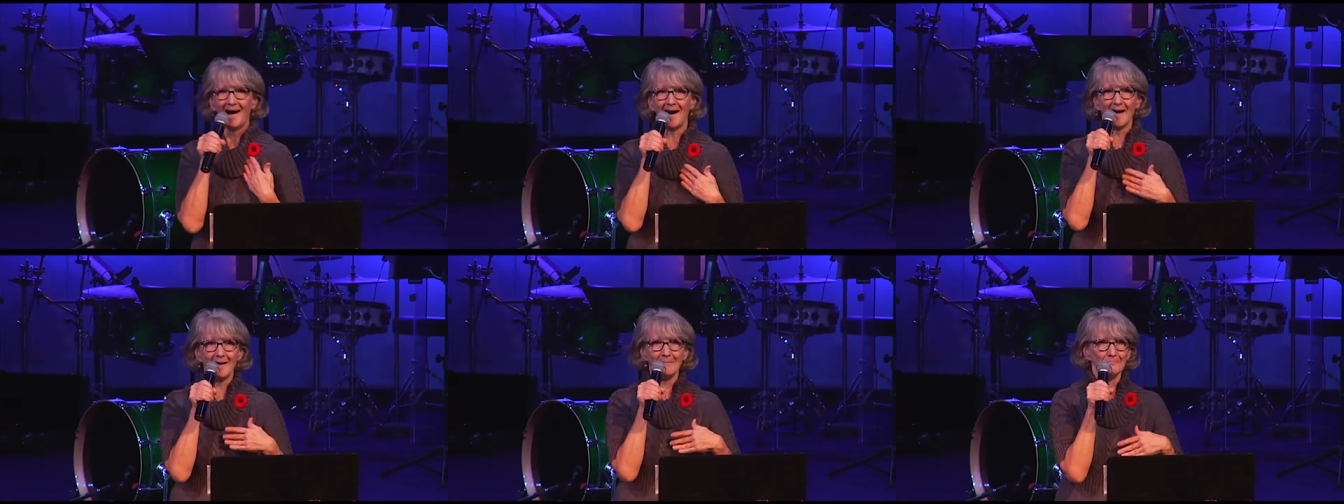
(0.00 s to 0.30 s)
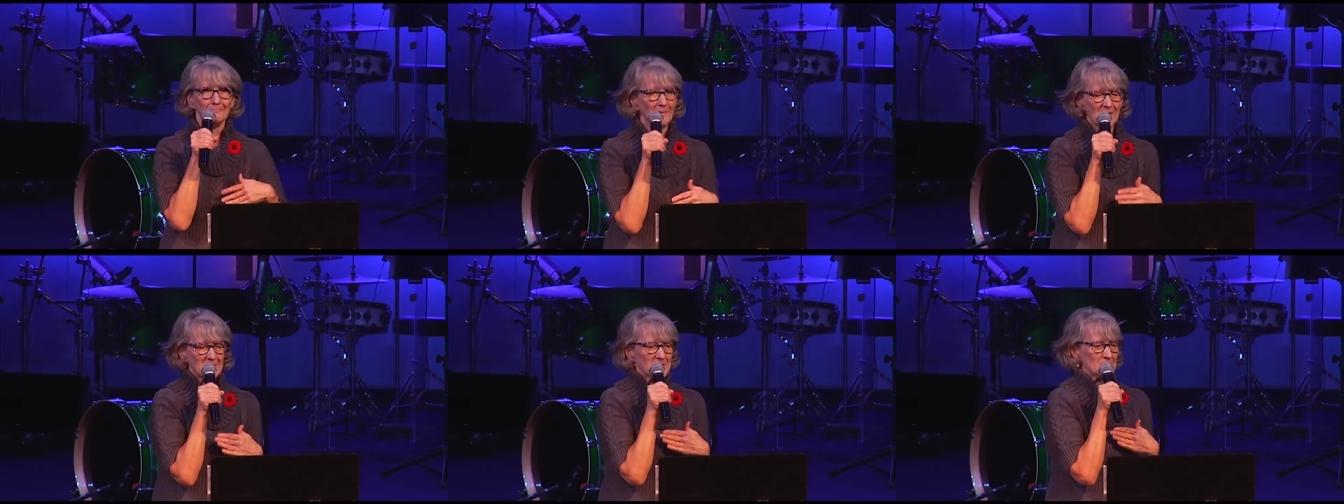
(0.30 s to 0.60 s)

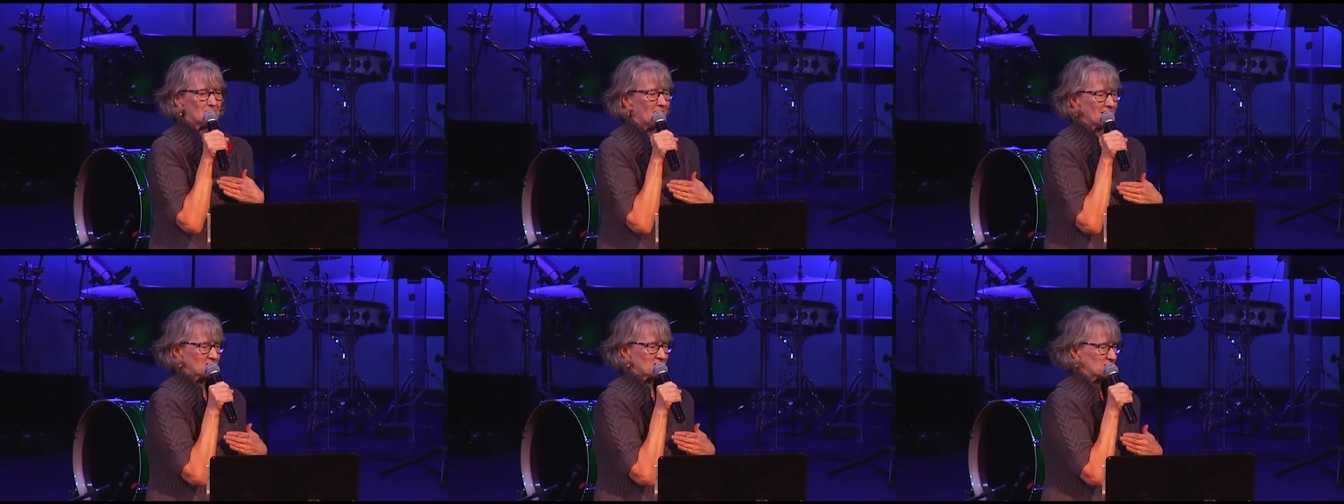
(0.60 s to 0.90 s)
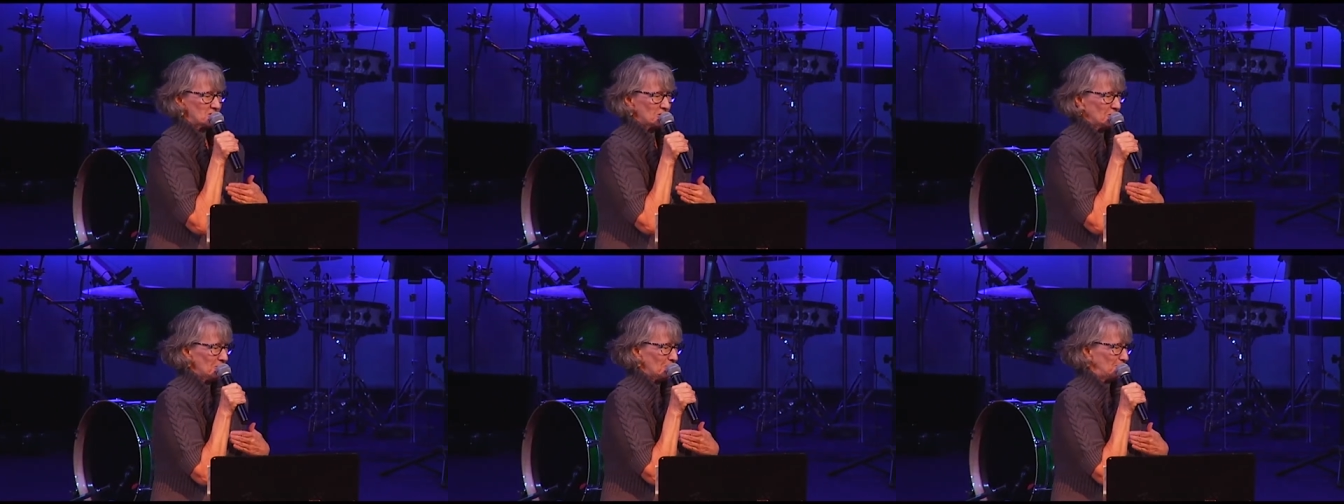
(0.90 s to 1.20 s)
I'm much, much
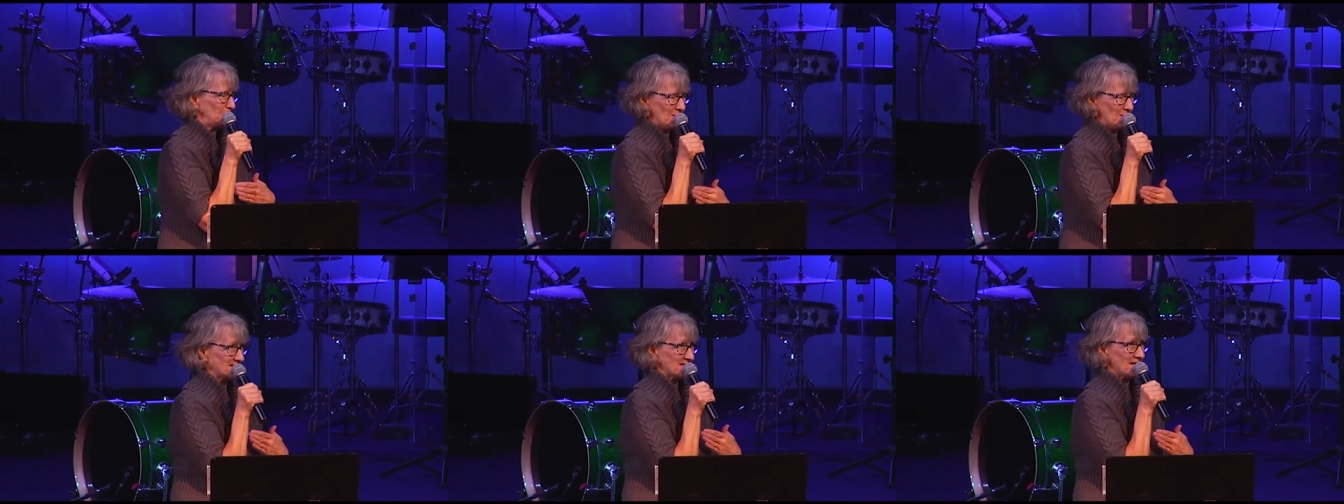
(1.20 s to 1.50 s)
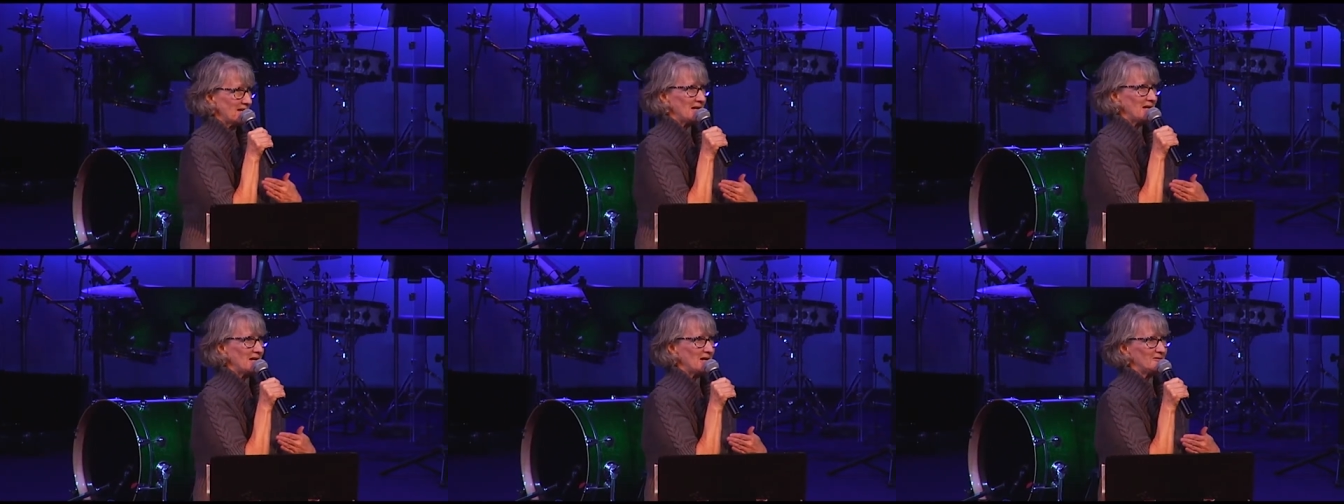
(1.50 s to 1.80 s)
too
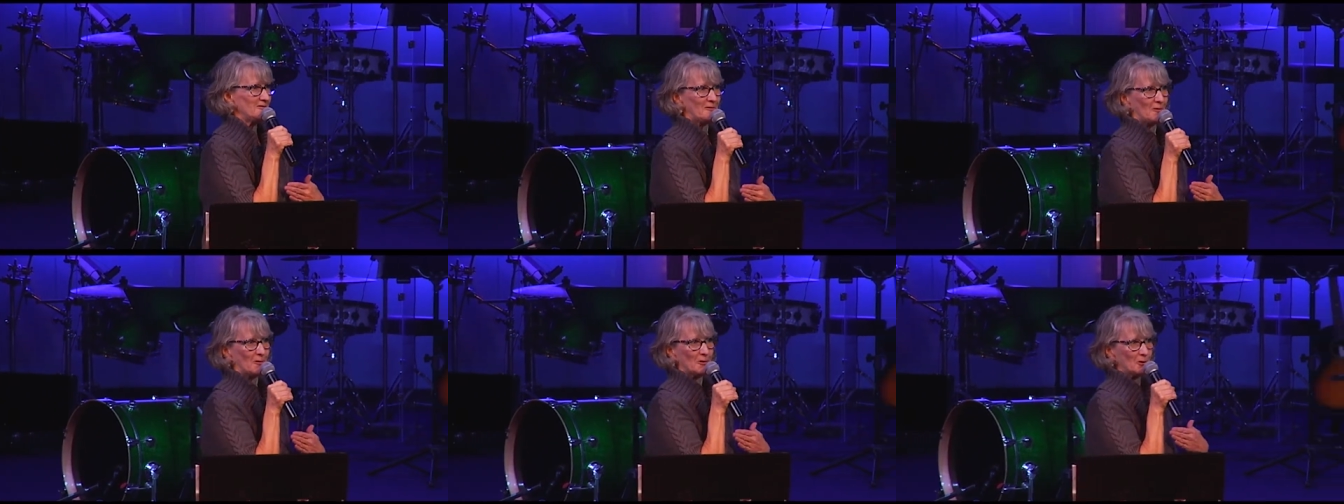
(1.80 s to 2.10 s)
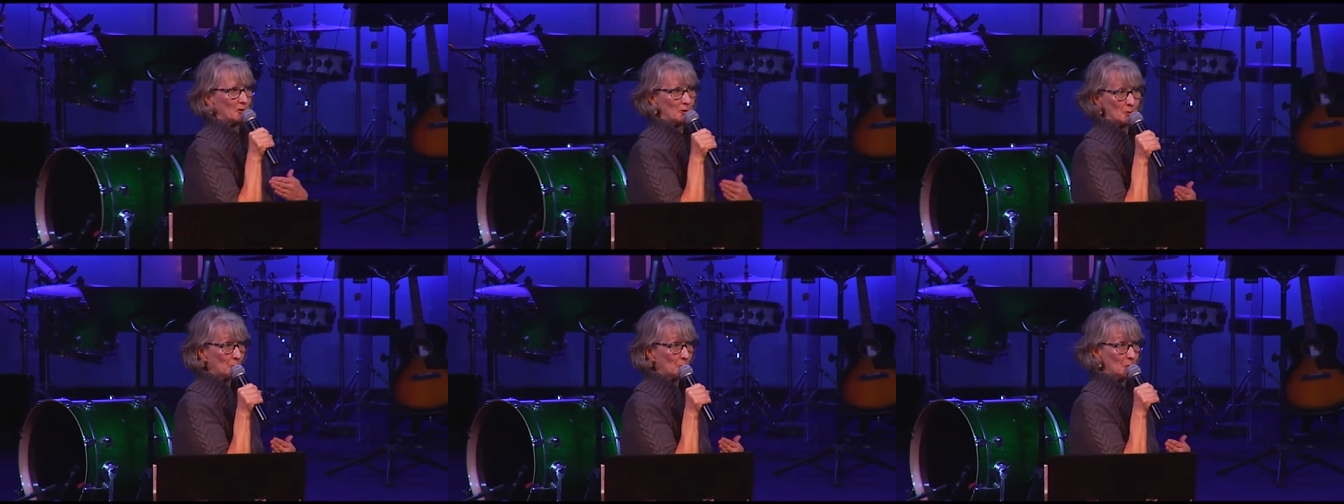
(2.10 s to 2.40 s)
busy for
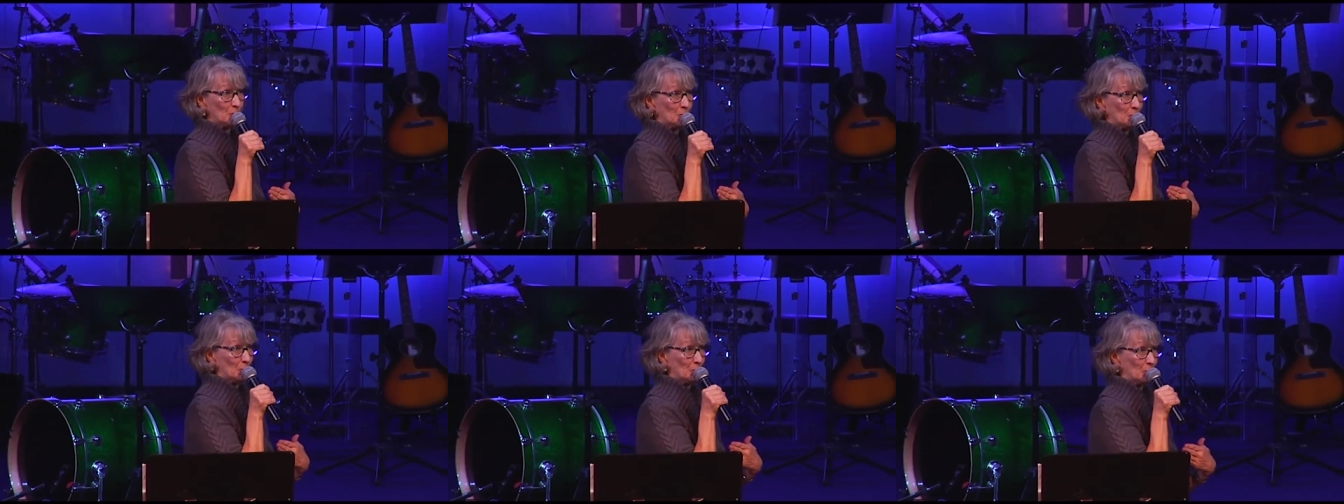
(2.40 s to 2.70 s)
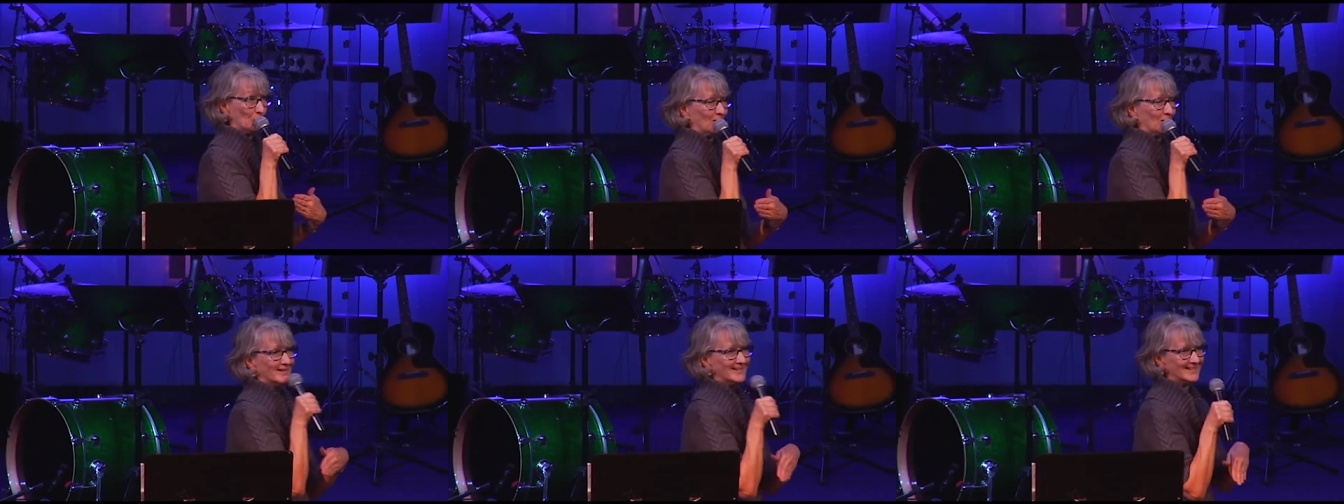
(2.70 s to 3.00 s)

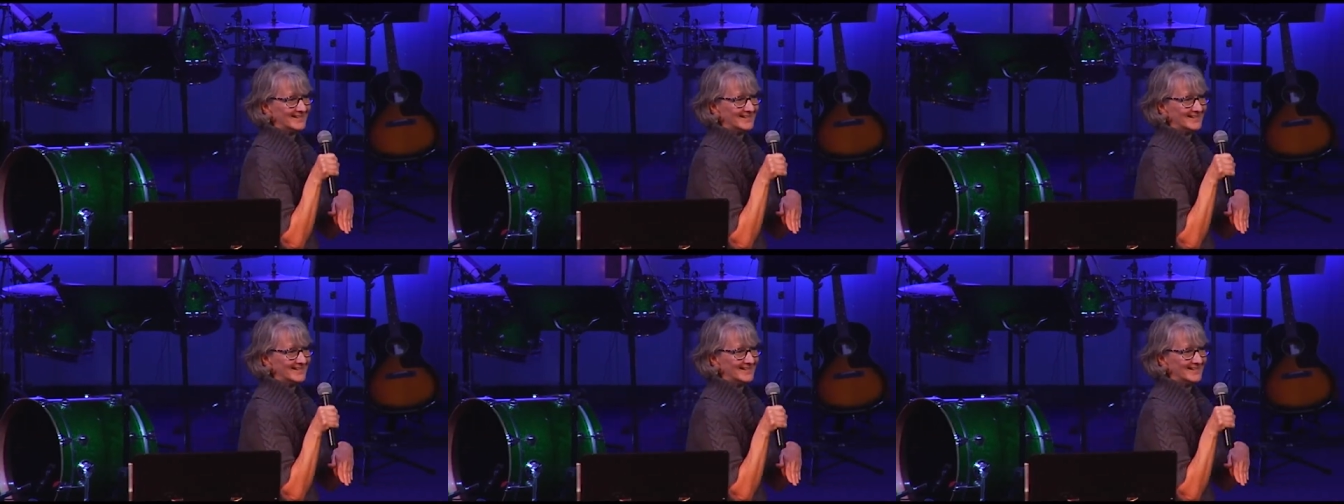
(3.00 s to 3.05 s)
you."